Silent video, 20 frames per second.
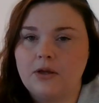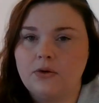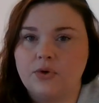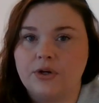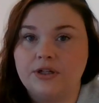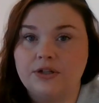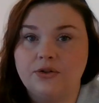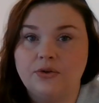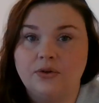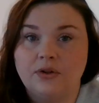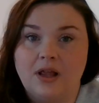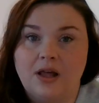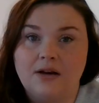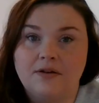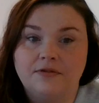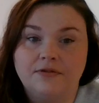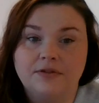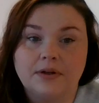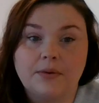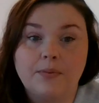trying to do a lot
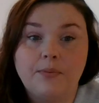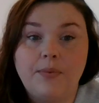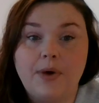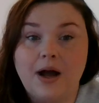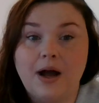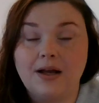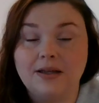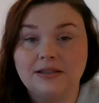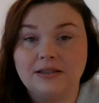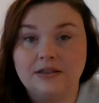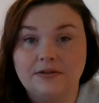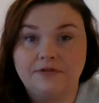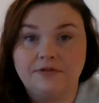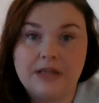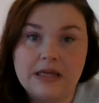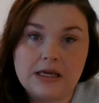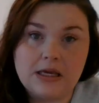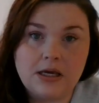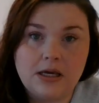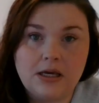of like positive
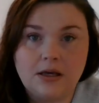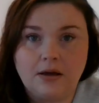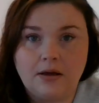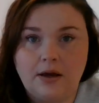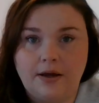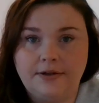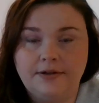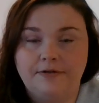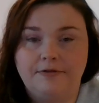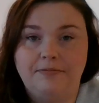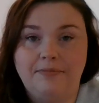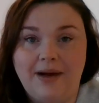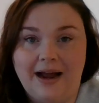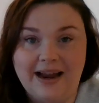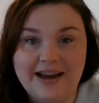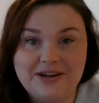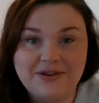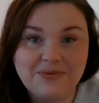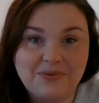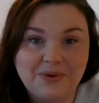thinking, kind of
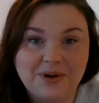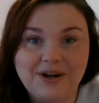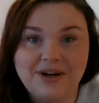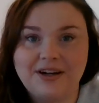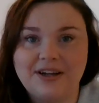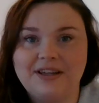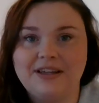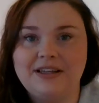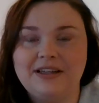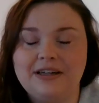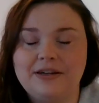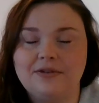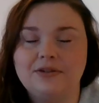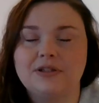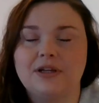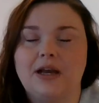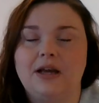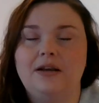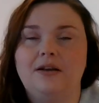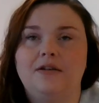mind work, you know, to
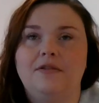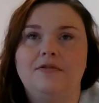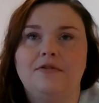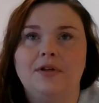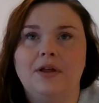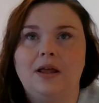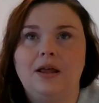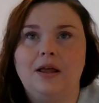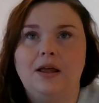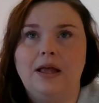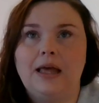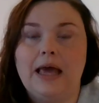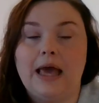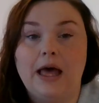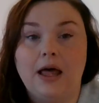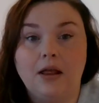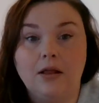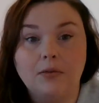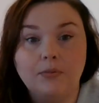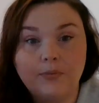kind of
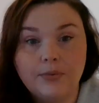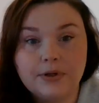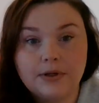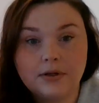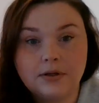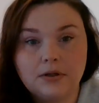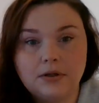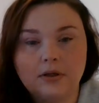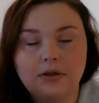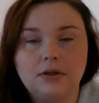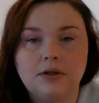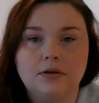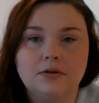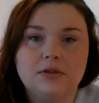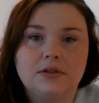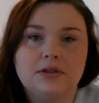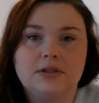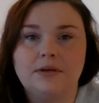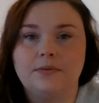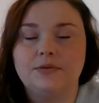help, you know,
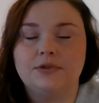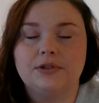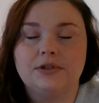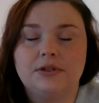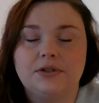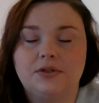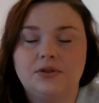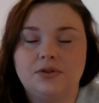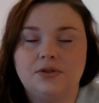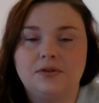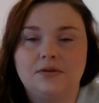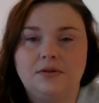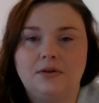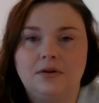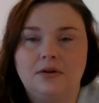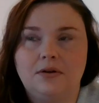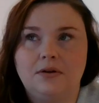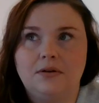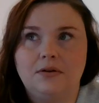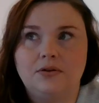since I'm just
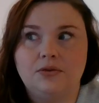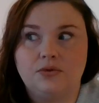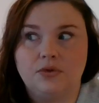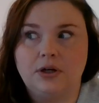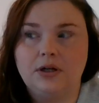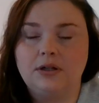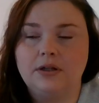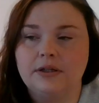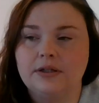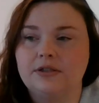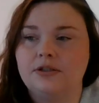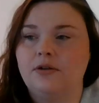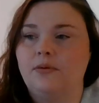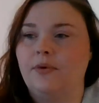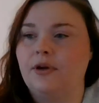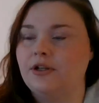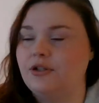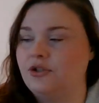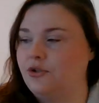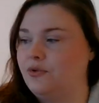struggling so
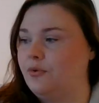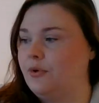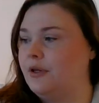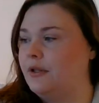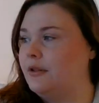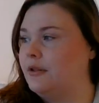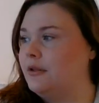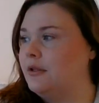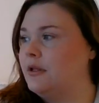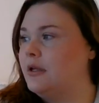much with,